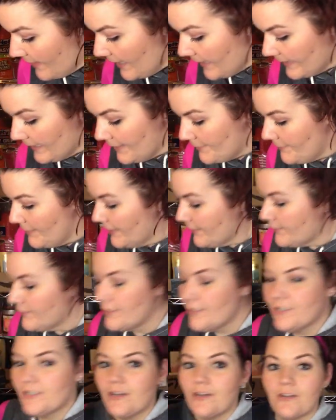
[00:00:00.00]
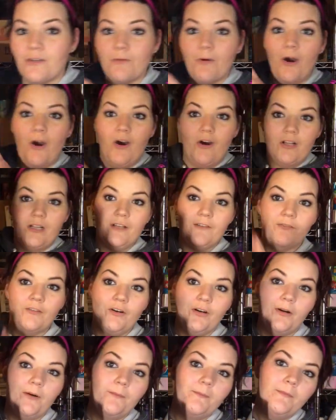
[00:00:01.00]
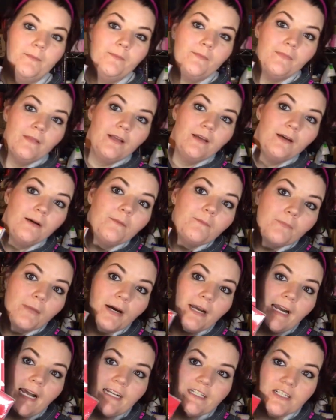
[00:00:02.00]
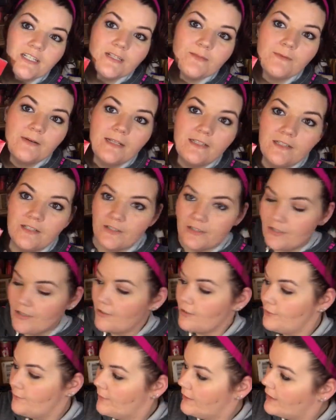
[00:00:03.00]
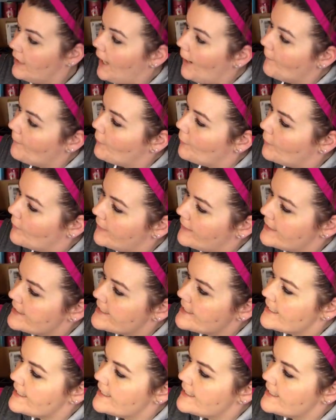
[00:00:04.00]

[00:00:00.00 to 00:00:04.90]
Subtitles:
then I'm not going to show you all of them, but I just wanted to show you a couple. This